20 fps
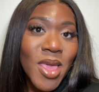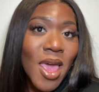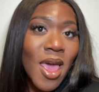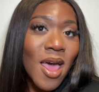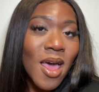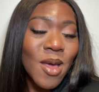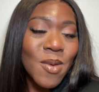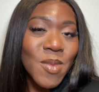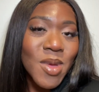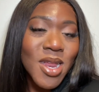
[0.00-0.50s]

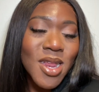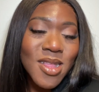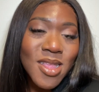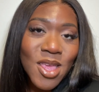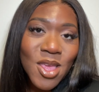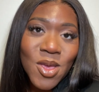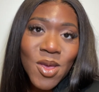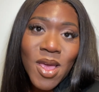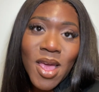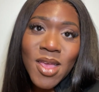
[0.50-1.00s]
yeah, I'm gonna
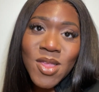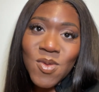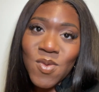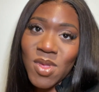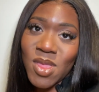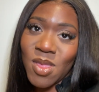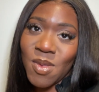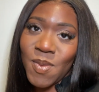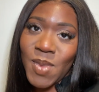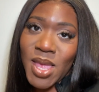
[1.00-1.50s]
take you guys
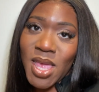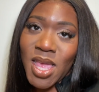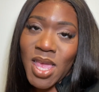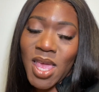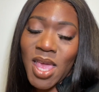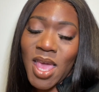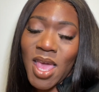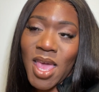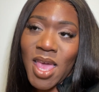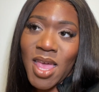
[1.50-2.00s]
with
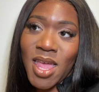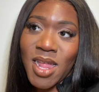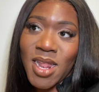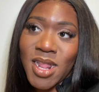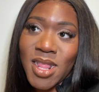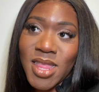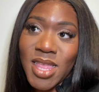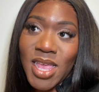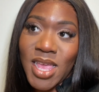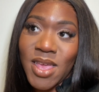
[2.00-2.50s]
me
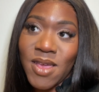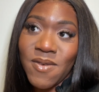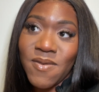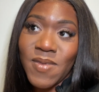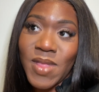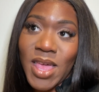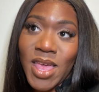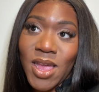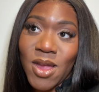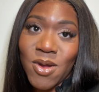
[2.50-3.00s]
and leave
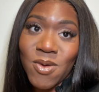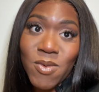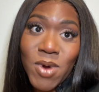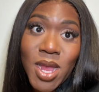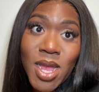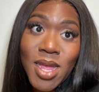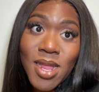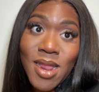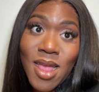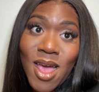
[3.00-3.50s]
like
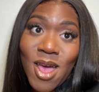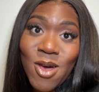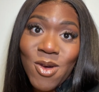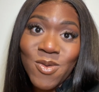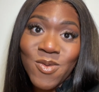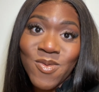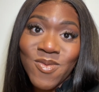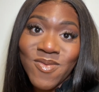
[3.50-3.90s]
right now.